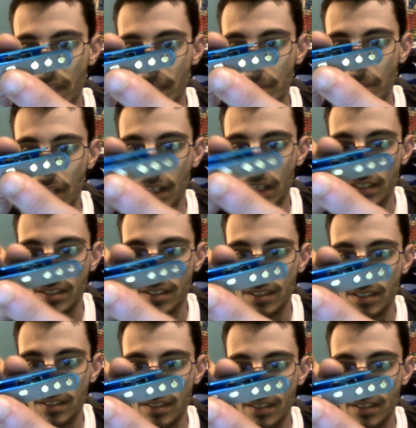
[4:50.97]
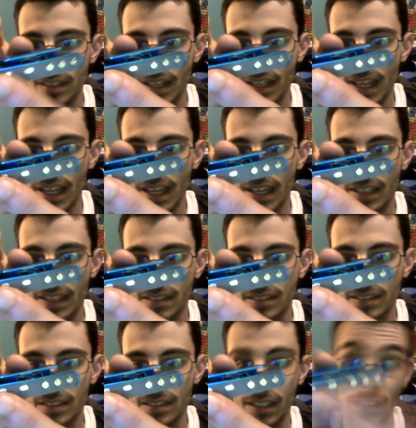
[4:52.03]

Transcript: and pause, and an